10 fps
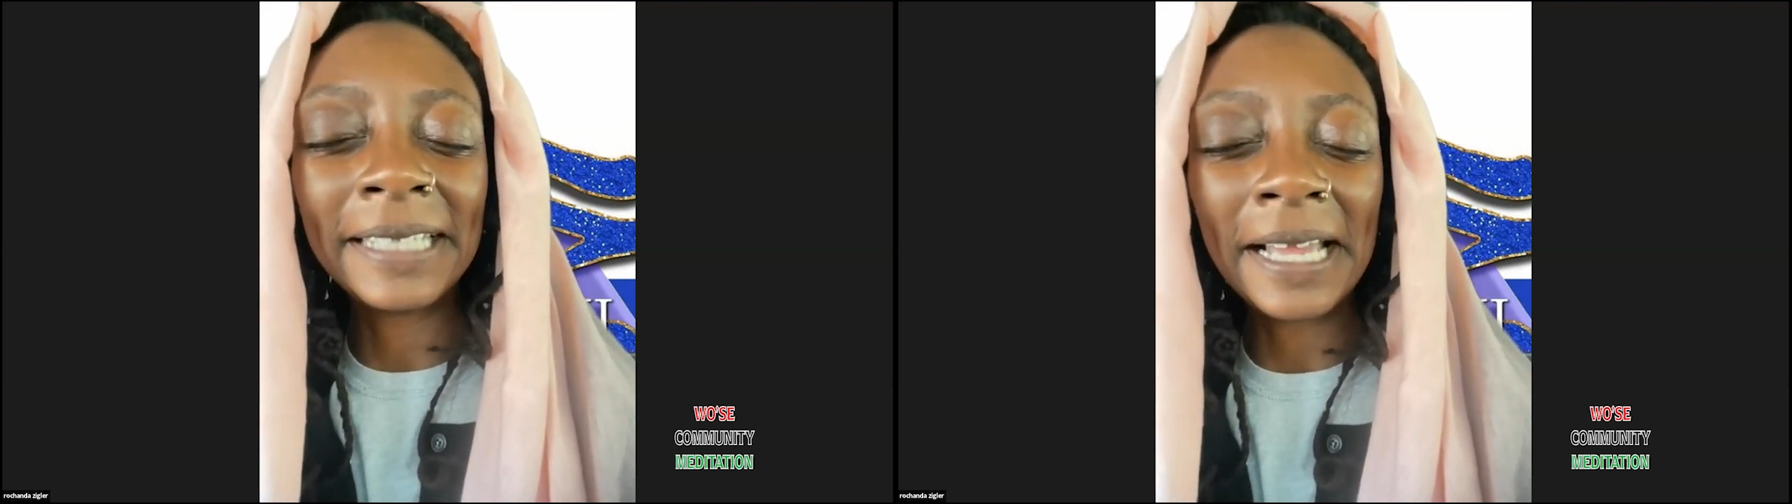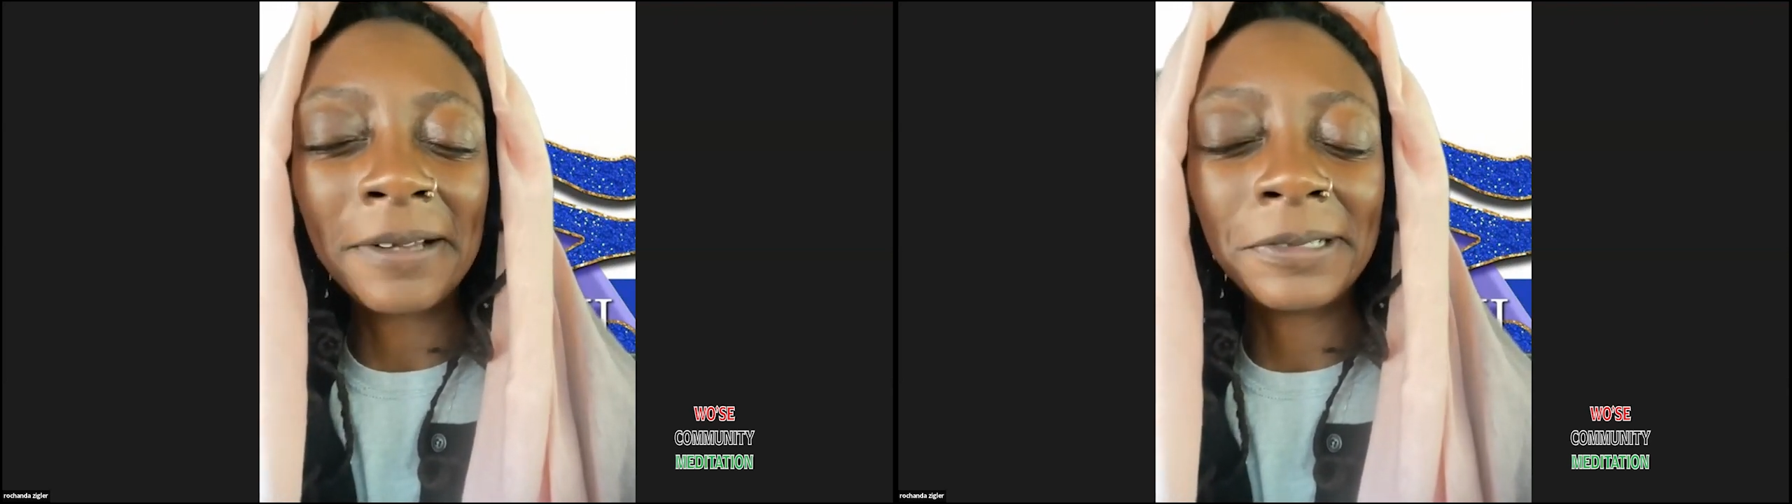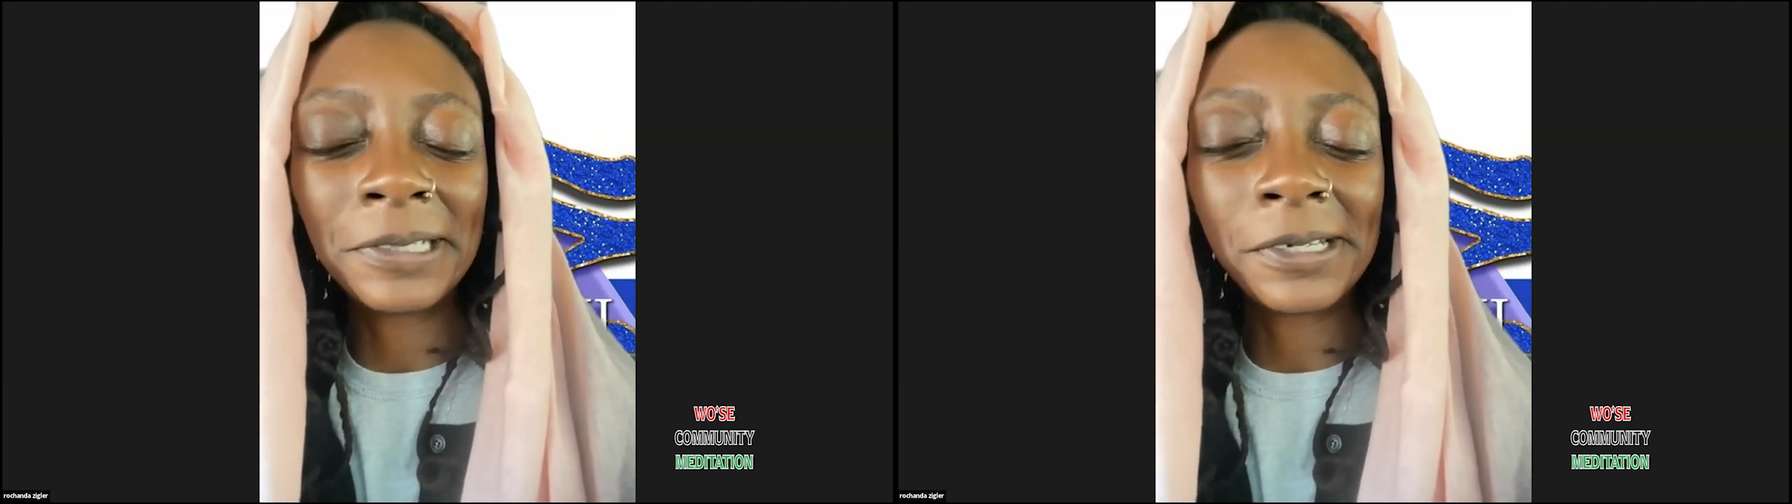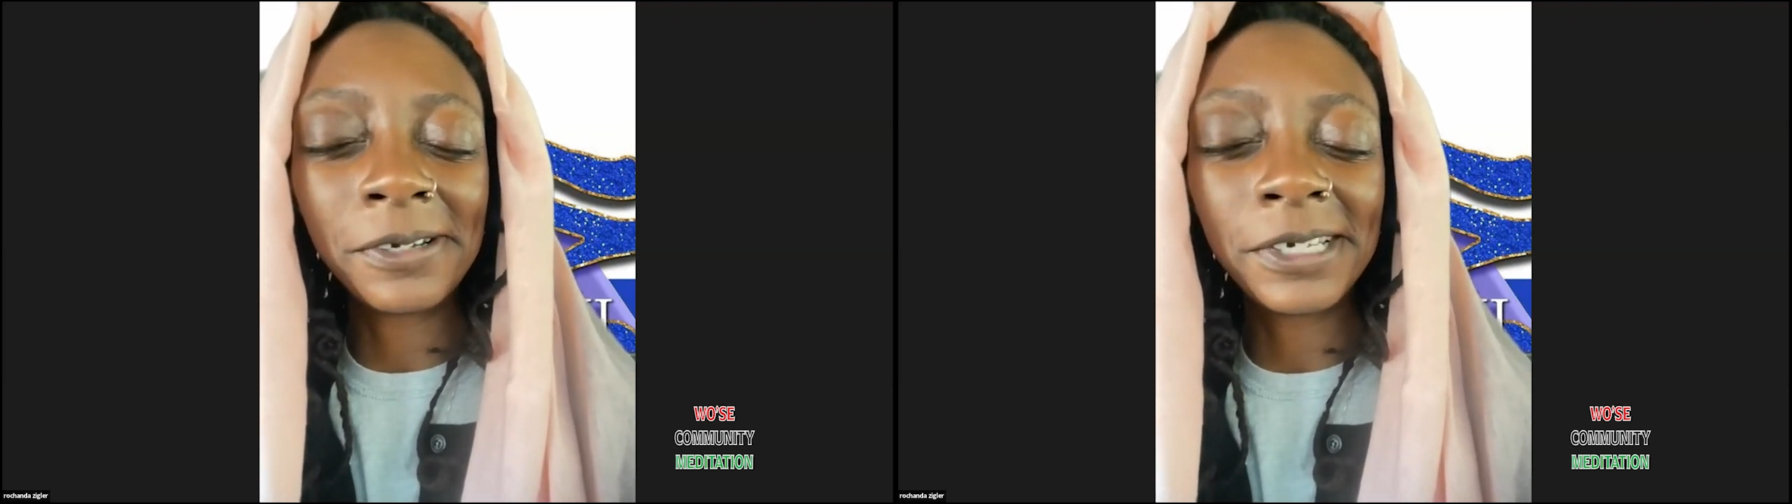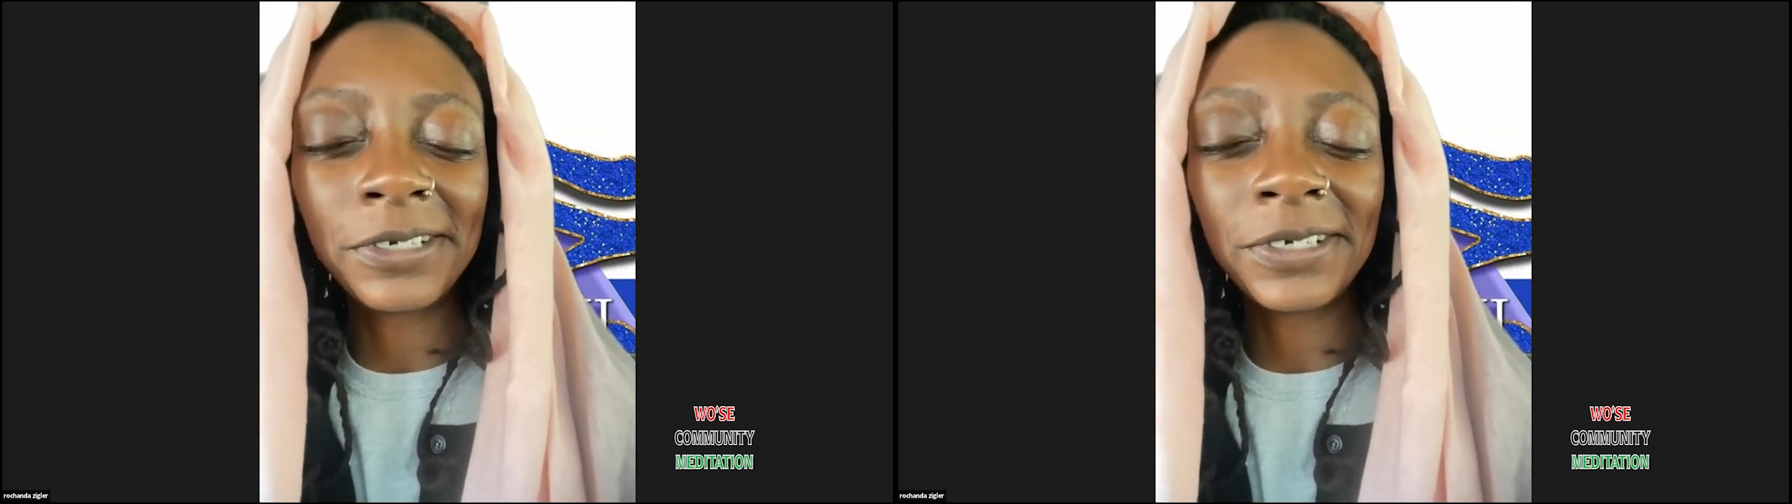down
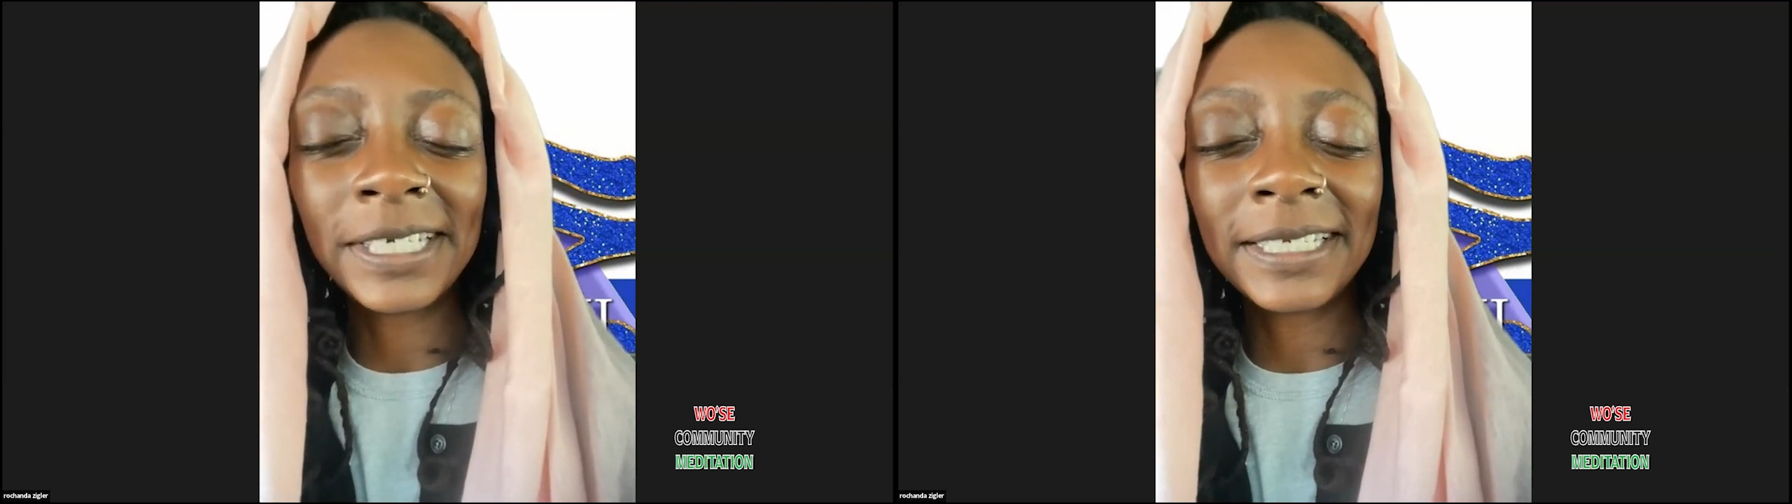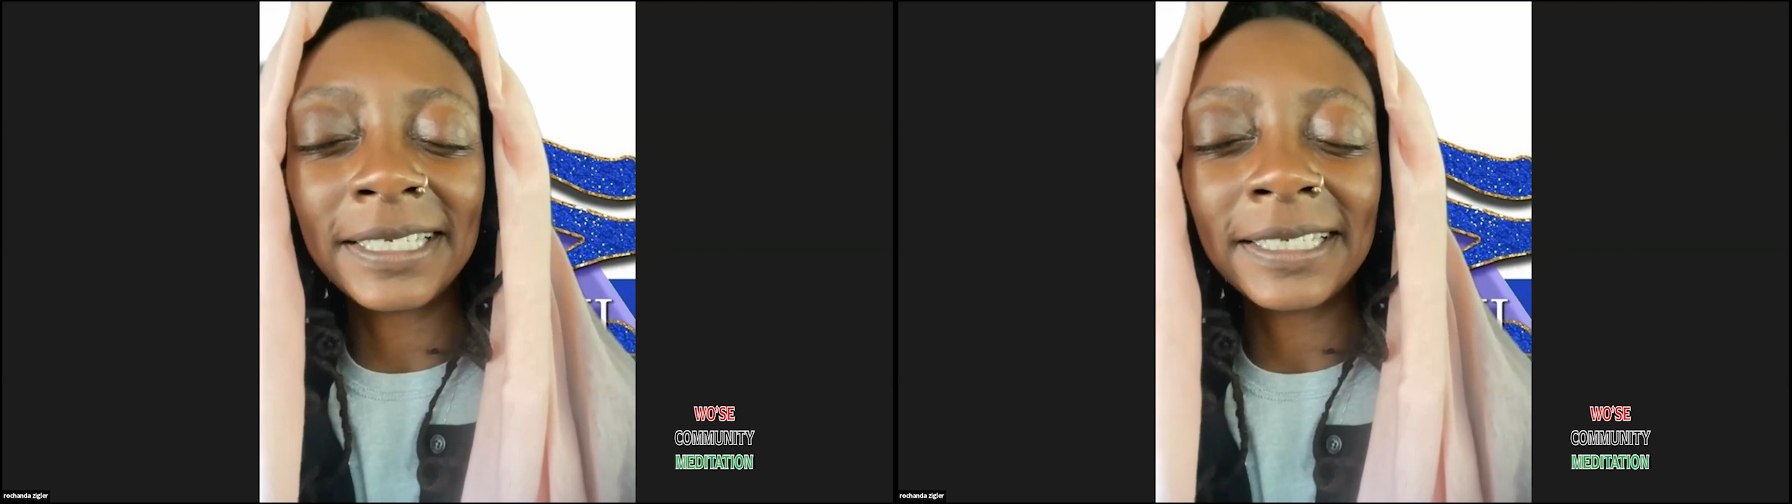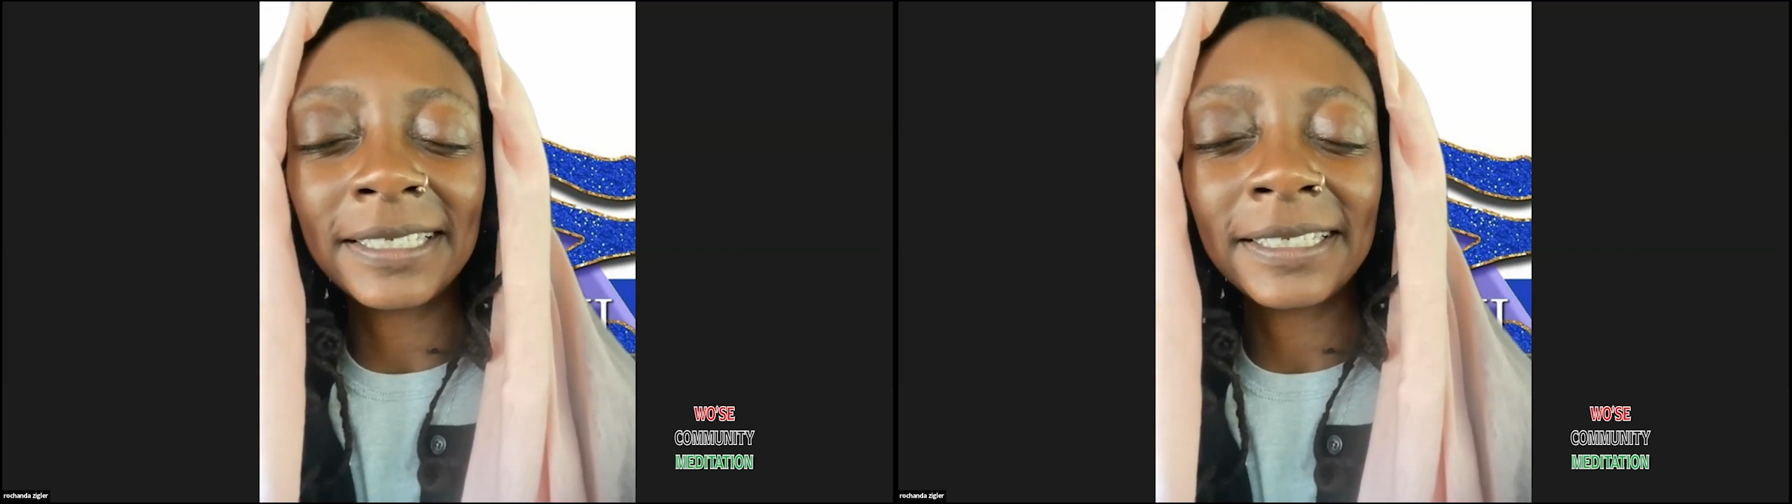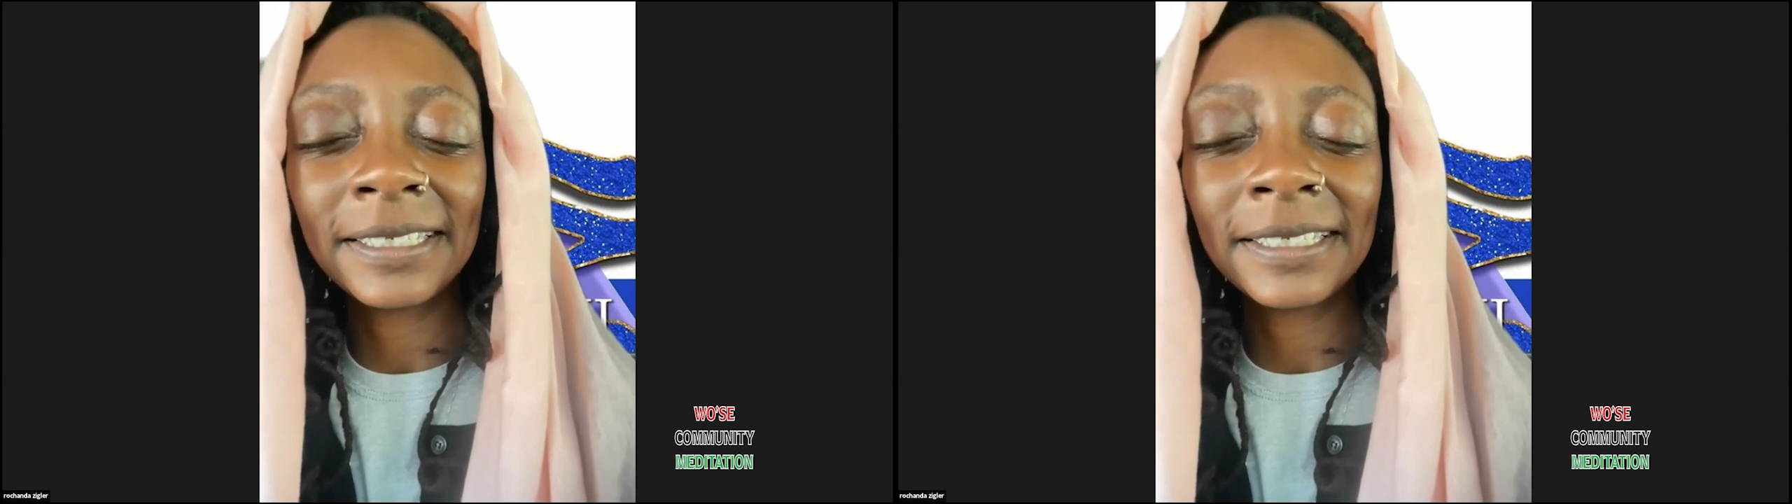your street.